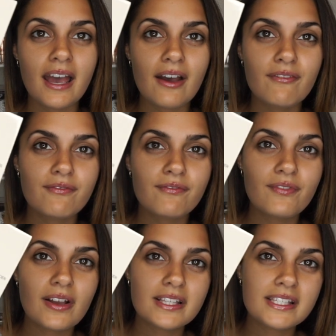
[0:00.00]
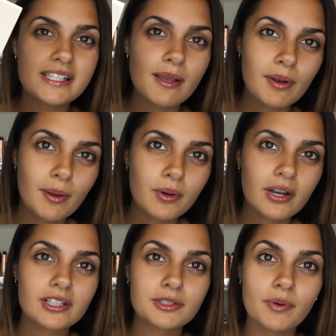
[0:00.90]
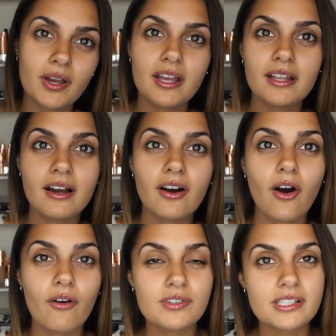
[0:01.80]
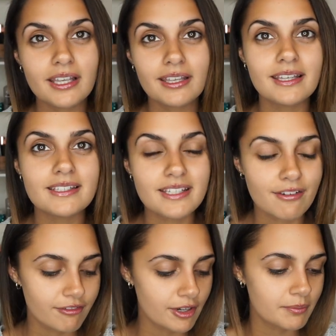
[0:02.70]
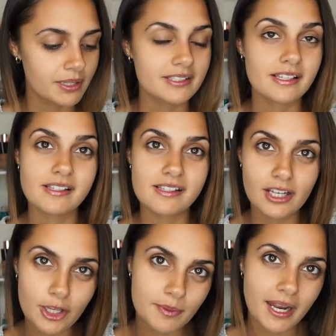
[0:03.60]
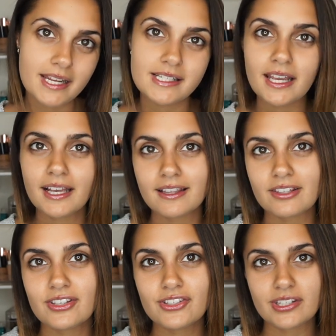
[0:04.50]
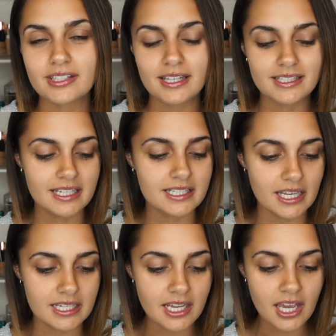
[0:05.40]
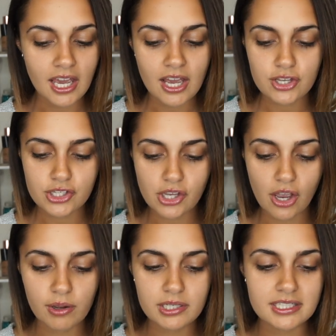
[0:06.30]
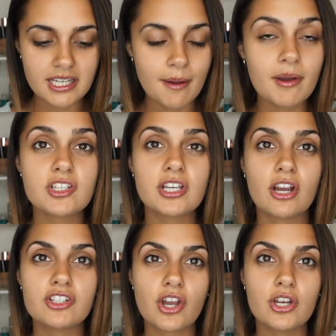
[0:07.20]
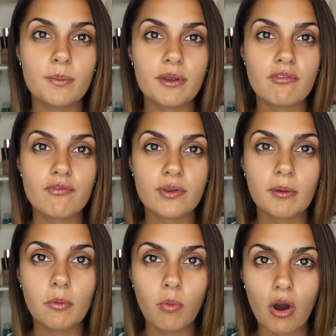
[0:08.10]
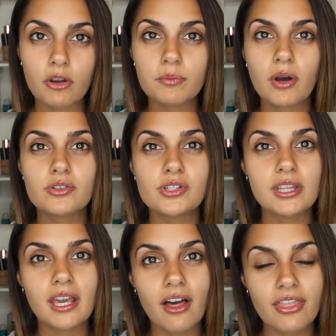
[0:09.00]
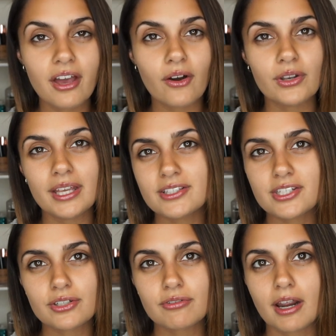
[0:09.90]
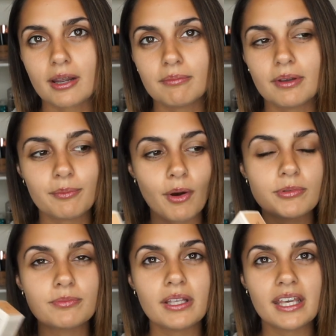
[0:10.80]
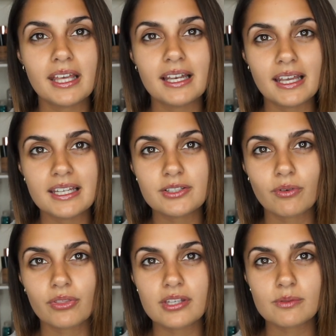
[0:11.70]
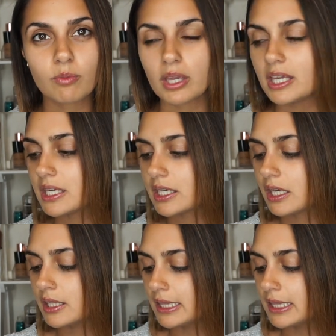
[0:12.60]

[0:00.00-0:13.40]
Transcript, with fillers: a, a similar product, but obviously is different because this is illuminating this is just a tinted so today I'm actually going to only be reviewing one but I'll do the other on Instagram probably later on this week